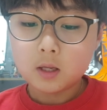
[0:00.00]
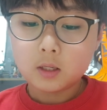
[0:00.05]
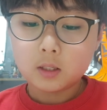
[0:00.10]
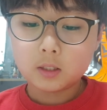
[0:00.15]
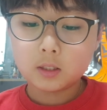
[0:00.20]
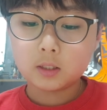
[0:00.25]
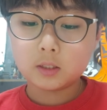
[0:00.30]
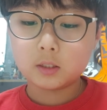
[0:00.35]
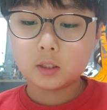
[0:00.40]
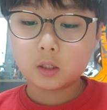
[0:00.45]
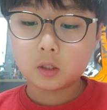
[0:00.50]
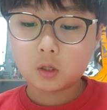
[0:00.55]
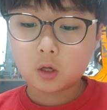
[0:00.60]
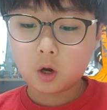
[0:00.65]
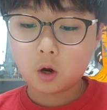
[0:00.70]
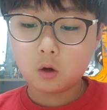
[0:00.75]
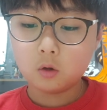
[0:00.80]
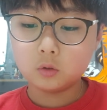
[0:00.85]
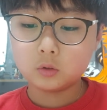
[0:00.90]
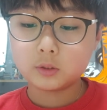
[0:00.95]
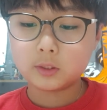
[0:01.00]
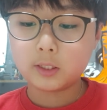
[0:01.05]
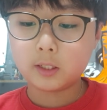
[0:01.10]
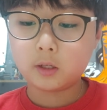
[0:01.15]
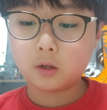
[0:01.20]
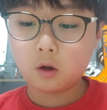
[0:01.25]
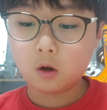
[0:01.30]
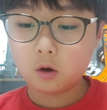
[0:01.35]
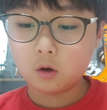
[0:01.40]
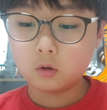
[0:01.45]
in a cozy
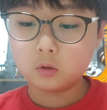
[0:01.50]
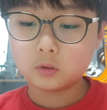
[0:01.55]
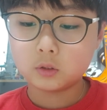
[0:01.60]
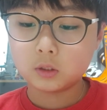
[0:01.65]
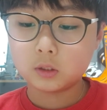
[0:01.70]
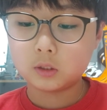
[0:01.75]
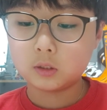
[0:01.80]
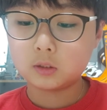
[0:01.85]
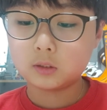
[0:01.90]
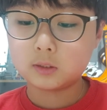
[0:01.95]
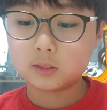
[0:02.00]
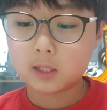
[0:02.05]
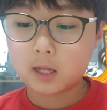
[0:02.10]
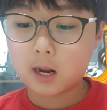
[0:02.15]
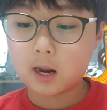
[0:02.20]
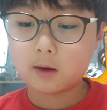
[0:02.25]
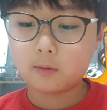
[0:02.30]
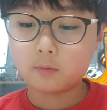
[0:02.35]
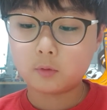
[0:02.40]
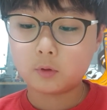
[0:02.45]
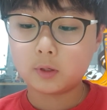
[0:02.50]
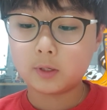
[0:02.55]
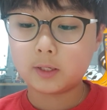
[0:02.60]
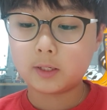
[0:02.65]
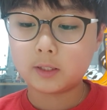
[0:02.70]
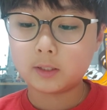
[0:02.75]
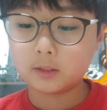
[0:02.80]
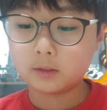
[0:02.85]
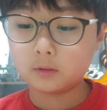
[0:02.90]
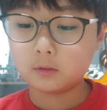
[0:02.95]
corner,
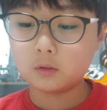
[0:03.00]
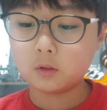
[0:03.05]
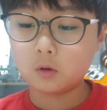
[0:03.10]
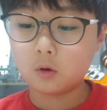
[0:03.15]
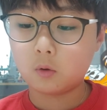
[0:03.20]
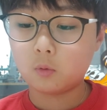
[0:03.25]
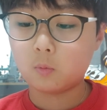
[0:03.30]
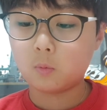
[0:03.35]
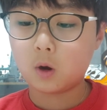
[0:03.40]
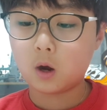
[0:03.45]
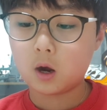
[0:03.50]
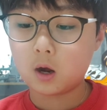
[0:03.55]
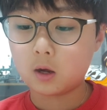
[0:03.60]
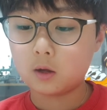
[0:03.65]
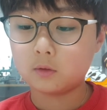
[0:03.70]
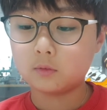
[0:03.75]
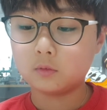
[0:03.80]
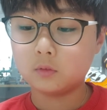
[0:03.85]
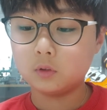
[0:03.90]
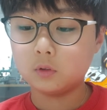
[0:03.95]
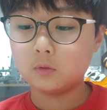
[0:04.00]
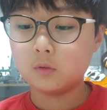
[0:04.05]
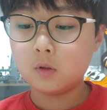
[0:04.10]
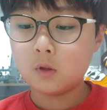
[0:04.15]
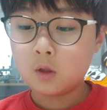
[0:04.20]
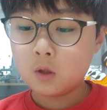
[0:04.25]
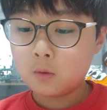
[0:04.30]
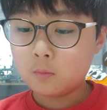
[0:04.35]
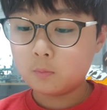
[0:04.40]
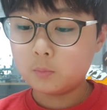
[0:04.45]
devouring one
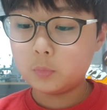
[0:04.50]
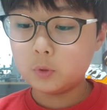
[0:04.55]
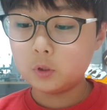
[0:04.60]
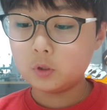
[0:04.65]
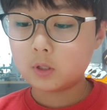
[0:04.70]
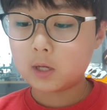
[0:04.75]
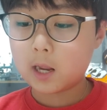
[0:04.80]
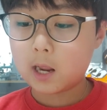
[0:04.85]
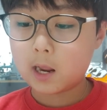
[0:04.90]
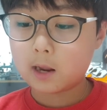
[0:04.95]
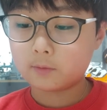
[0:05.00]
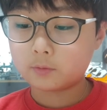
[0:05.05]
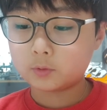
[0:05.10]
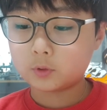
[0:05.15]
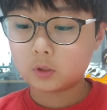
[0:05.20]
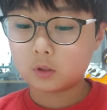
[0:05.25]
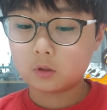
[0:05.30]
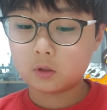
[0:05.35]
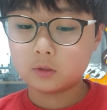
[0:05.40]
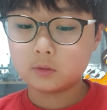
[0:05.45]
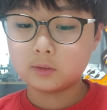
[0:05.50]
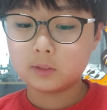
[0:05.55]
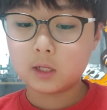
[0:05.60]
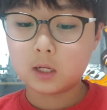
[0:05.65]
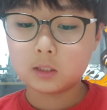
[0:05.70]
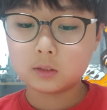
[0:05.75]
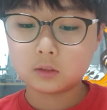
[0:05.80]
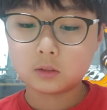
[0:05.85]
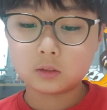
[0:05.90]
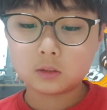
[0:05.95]
book after
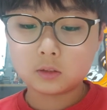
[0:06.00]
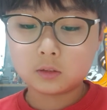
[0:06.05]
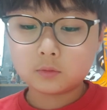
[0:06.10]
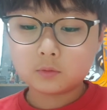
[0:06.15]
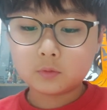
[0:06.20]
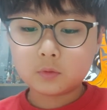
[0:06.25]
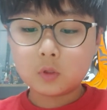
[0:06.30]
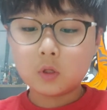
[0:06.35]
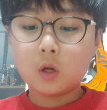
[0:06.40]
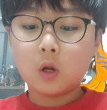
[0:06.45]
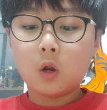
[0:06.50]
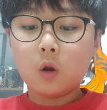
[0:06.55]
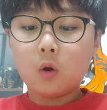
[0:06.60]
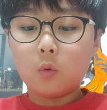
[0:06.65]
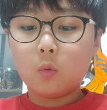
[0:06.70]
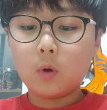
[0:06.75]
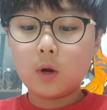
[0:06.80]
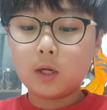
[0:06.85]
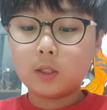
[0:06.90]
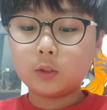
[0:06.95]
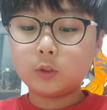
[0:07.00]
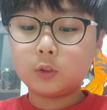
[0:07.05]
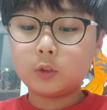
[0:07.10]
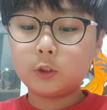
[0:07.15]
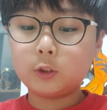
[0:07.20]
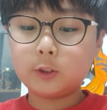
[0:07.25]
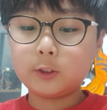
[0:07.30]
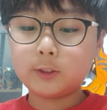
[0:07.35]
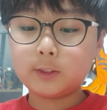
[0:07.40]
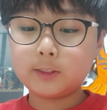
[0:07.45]
another. When
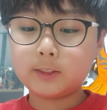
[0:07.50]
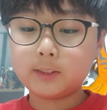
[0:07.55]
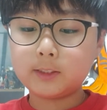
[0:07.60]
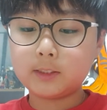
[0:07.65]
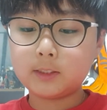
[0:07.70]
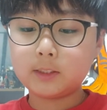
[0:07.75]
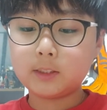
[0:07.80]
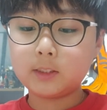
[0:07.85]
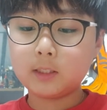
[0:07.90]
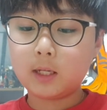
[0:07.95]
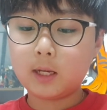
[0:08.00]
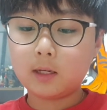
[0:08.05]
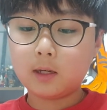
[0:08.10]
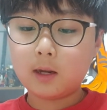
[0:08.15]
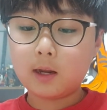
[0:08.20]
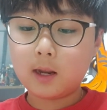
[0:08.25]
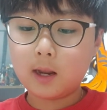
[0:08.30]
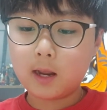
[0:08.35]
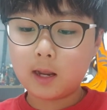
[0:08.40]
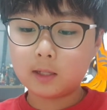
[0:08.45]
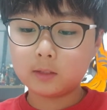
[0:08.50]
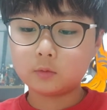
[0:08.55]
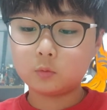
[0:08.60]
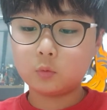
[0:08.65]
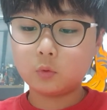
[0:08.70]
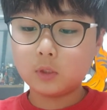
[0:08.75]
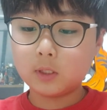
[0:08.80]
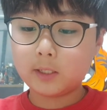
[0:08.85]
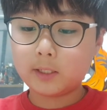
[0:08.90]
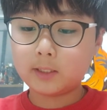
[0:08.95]
she had
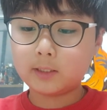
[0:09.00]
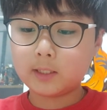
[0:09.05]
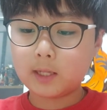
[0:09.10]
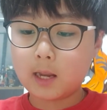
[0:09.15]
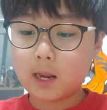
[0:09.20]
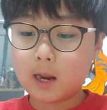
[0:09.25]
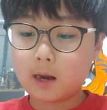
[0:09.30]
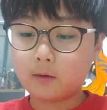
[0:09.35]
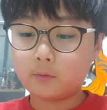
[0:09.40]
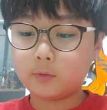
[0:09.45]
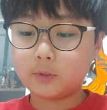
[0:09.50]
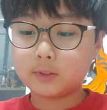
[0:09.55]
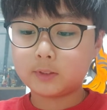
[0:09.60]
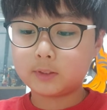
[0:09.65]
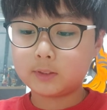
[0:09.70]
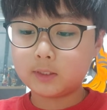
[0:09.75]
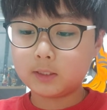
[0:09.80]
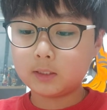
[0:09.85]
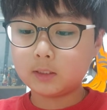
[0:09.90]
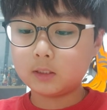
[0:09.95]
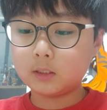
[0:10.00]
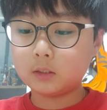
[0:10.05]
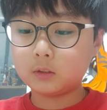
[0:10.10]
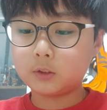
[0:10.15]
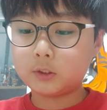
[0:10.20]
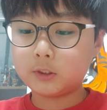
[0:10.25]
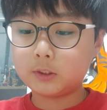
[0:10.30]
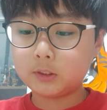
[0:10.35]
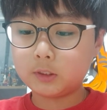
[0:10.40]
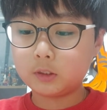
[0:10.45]
read every single
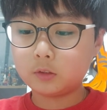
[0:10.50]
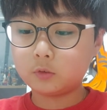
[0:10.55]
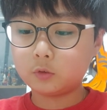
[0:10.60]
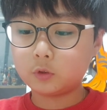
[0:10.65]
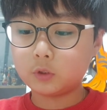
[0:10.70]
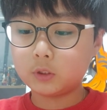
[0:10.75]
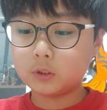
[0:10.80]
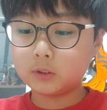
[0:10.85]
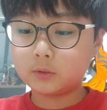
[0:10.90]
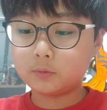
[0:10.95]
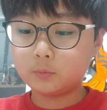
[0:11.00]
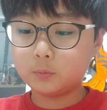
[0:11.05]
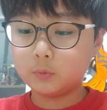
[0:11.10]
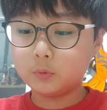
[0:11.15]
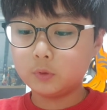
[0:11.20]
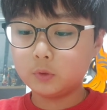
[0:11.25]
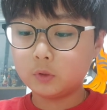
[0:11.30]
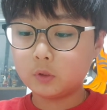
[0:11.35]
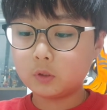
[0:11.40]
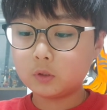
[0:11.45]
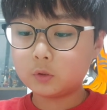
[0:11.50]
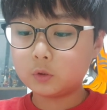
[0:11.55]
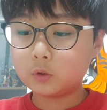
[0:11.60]
children's book